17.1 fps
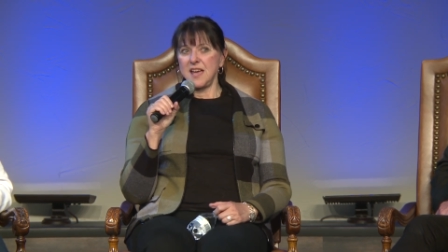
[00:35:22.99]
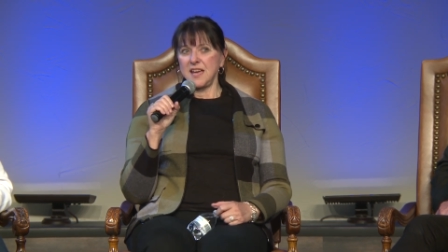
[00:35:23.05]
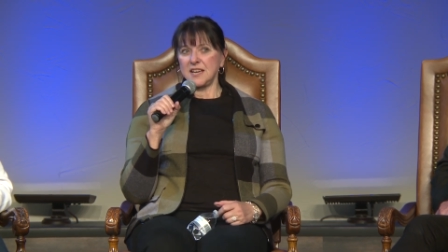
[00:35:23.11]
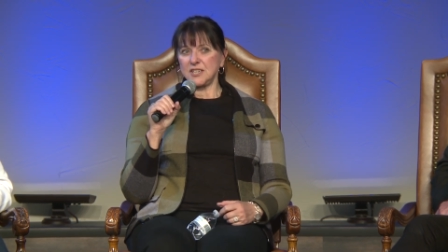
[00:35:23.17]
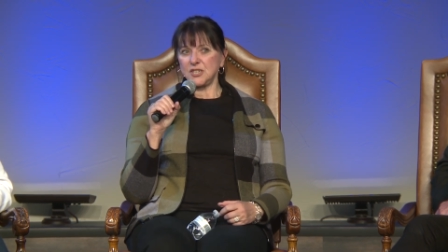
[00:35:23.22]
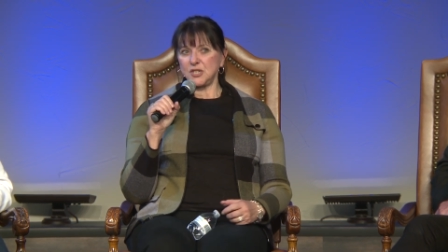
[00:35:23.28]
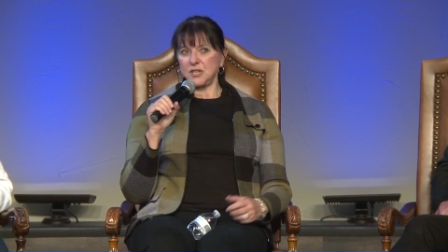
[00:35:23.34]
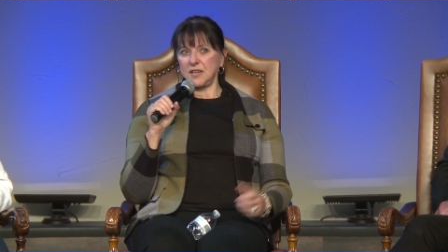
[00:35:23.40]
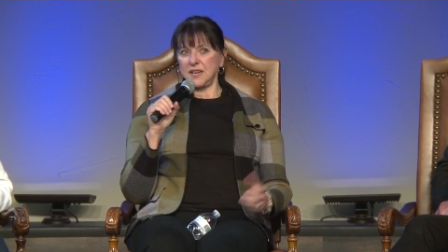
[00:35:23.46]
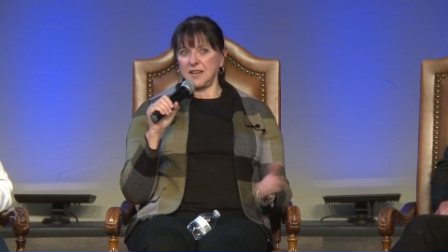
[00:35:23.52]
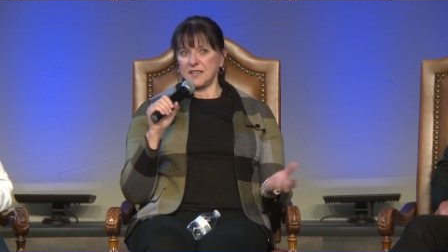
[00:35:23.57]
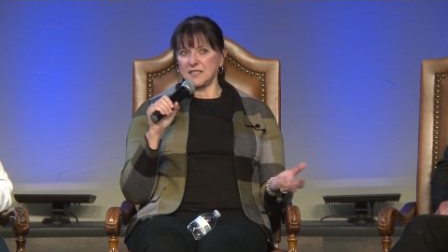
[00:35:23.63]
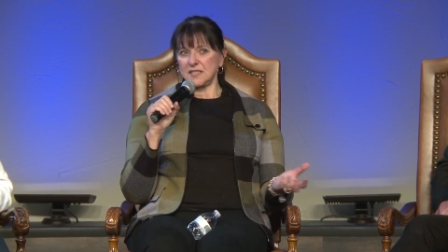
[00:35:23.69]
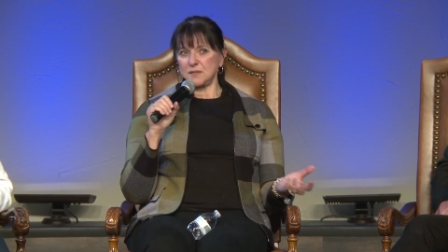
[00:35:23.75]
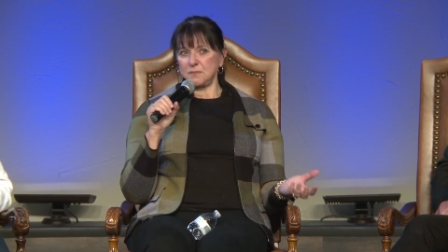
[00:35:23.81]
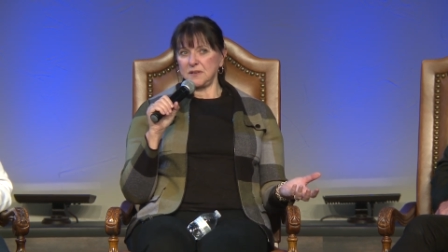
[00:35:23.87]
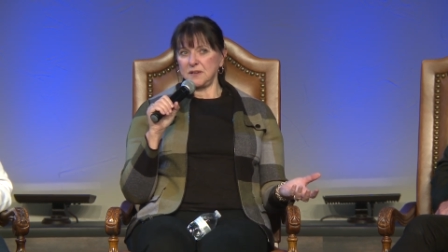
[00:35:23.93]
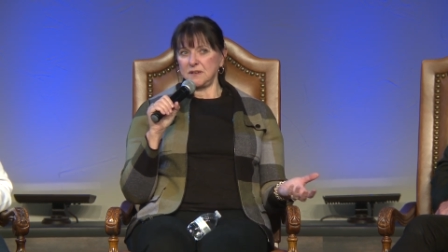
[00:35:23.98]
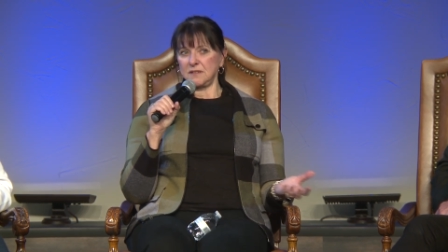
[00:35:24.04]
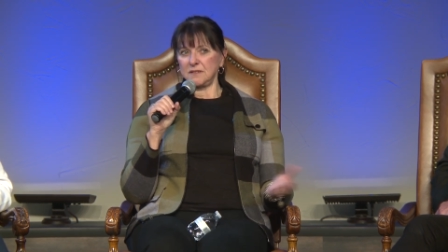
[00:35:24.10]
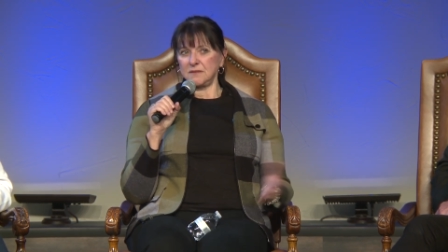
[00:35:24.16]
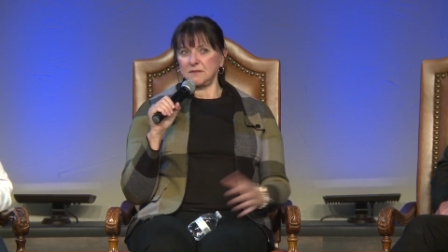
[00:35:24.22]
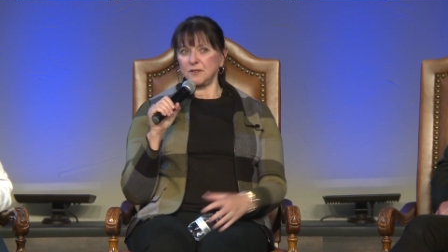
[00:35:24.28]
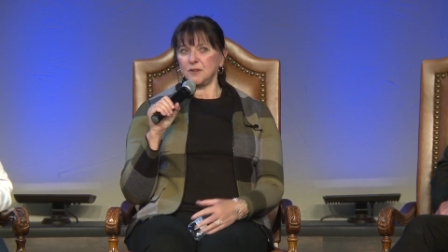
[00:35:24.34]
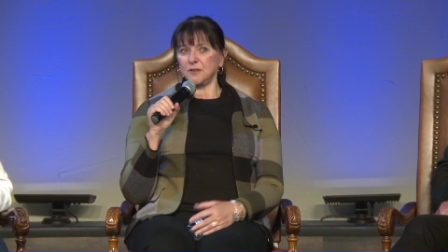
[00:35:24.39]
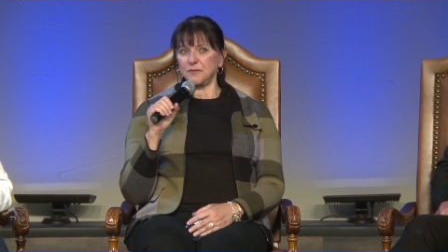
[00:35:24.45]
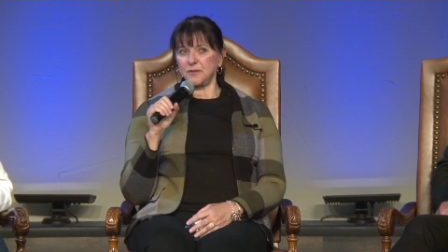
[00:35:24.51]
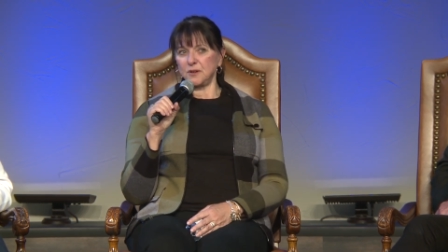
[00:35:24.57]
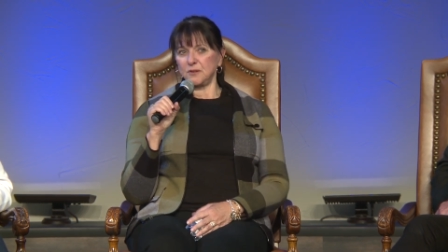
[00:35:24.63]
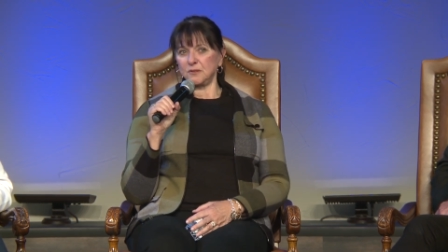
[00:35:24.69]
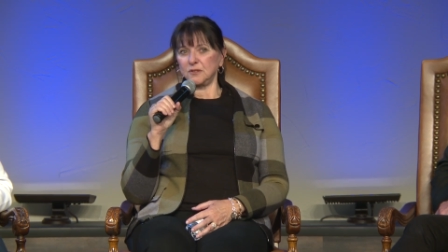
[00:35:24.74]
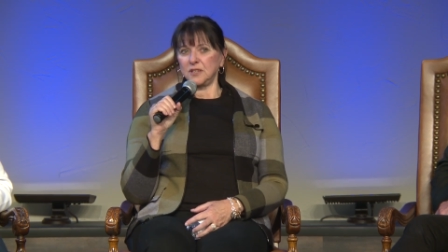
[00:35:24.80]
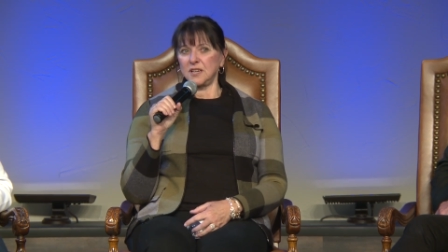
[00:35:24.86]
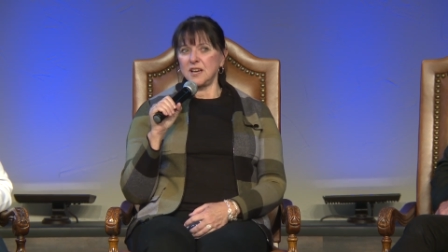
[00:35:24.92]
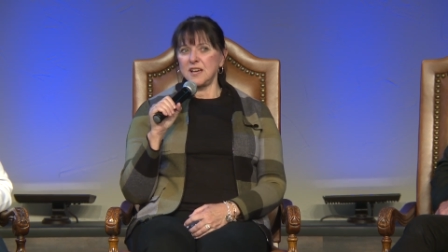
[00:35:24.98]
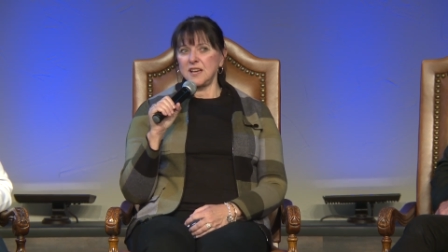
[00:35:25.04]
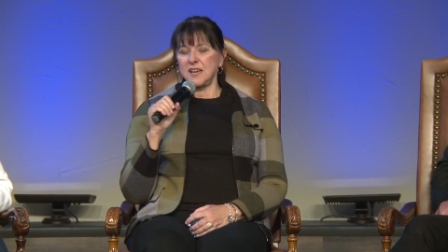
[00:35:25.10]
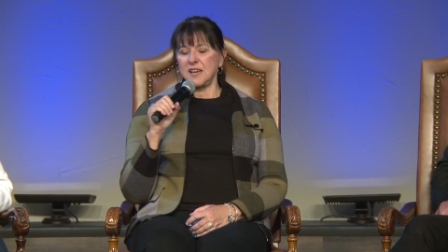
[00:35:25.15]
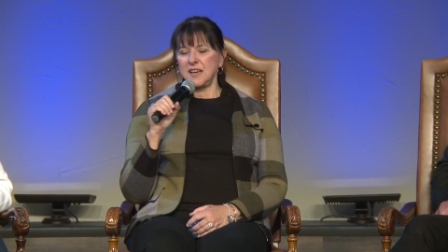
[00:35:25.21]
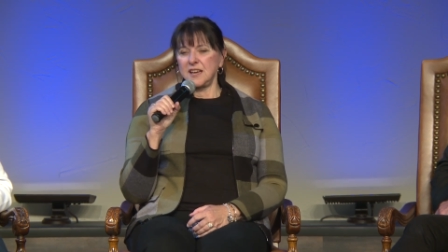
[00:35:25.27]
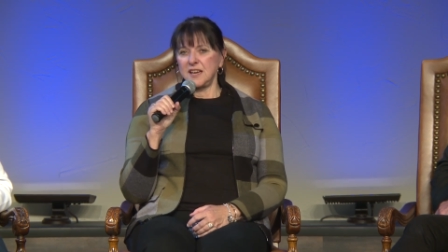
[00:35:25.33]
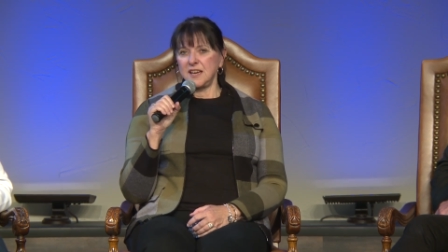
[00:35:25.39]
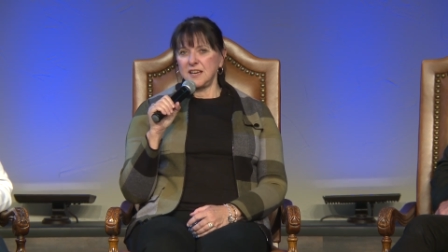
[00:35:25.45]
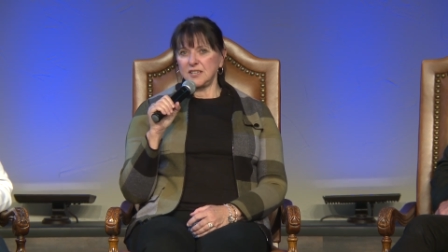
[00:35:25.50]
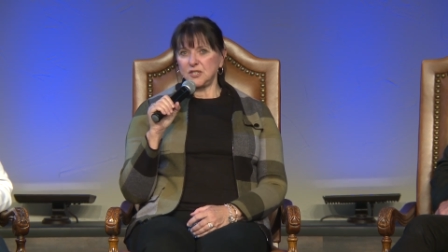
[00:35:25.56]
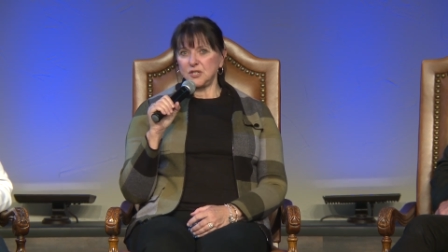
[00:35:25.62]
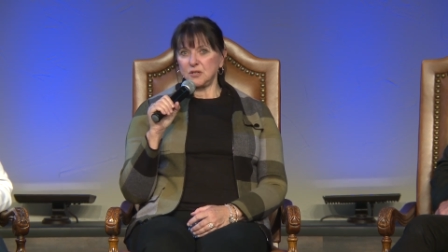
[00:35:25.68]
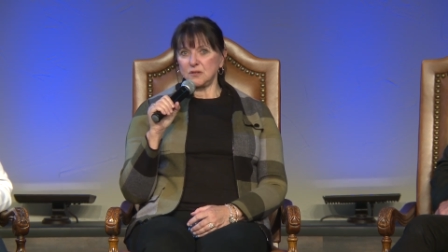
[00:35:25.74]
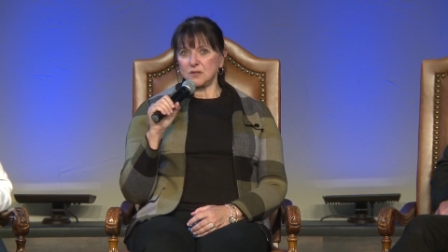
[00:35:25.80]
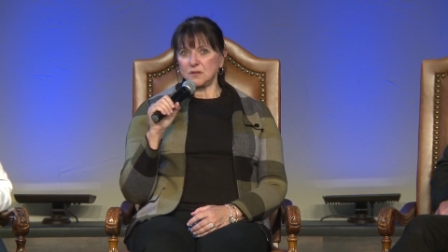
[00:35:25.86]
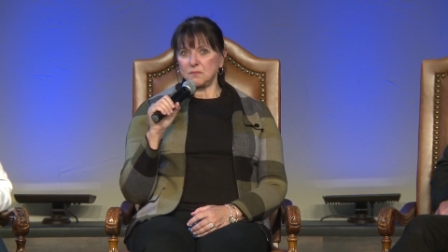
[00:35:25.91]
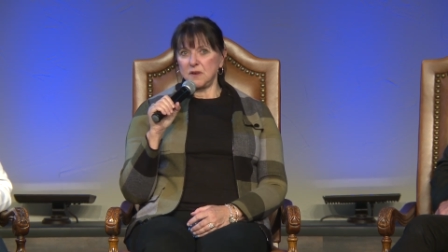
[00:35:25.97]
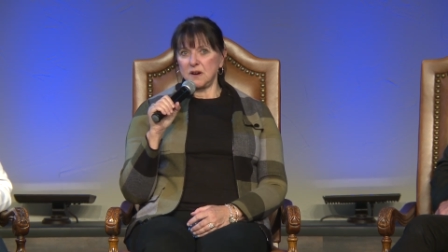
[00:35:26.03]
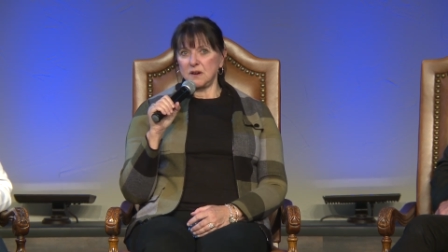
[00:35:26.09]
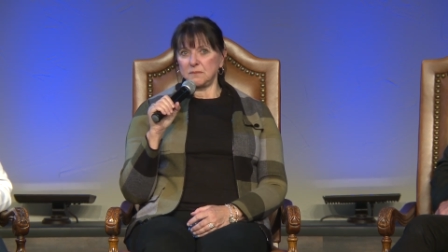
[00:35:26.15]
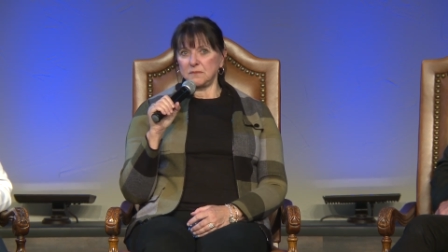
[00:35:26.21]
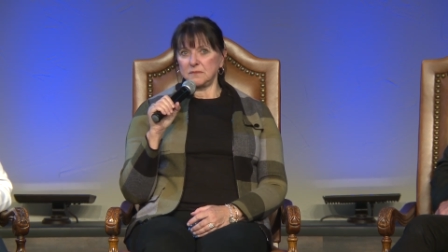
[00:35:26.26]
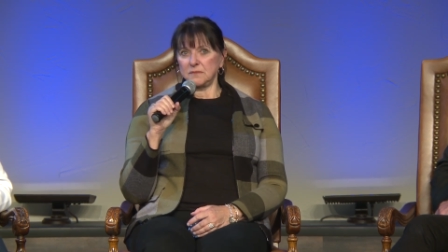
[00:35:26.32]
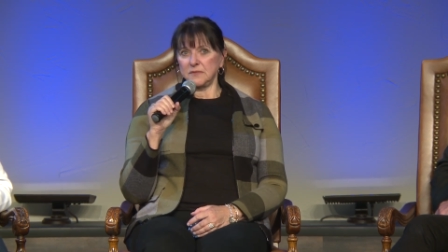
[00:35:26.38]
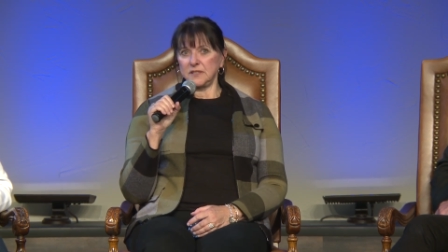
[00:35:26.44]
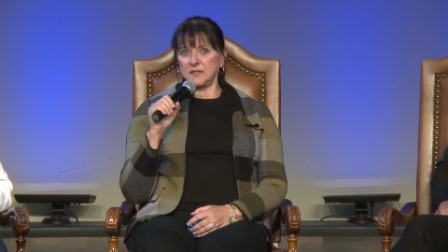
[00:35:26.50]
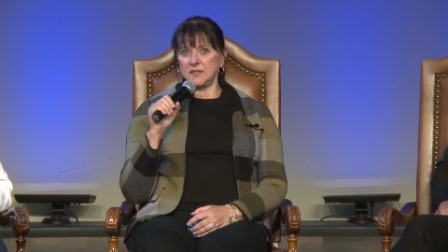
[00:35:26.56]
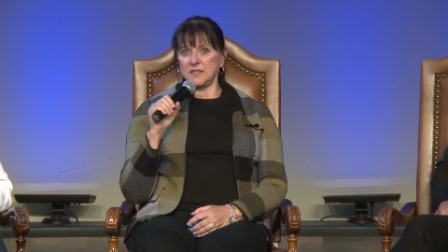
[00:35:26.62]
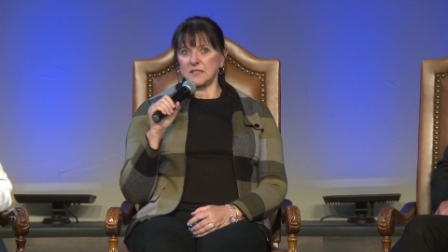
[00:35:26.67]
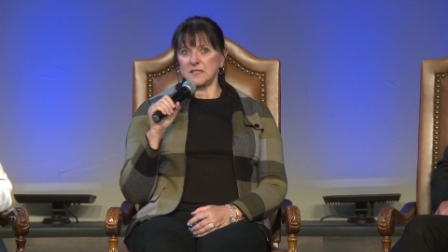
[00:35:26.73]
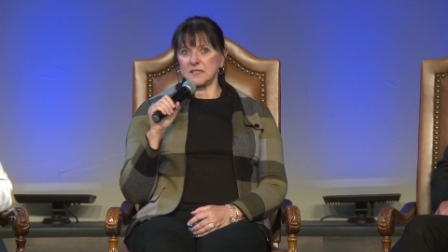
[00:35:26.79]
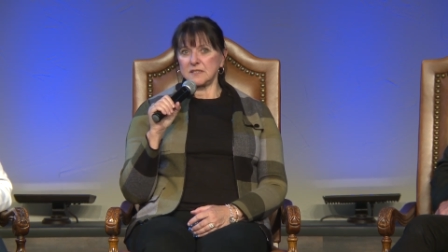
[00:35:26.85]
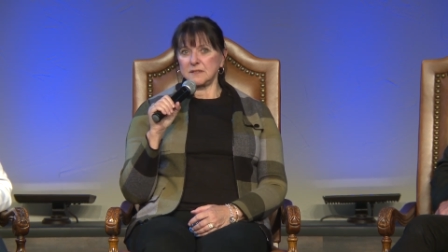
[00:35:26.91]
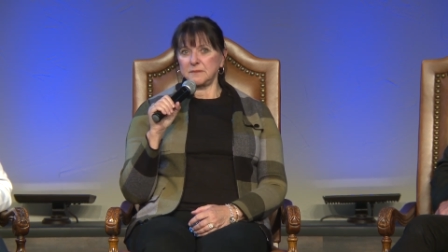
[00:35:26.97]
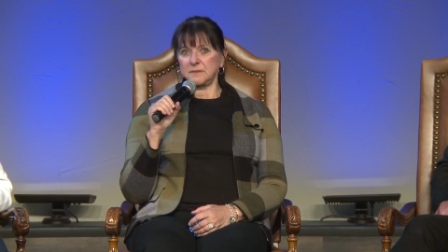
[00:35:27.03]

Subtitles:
and she hands me her phone. And she goes, "Mom, read this."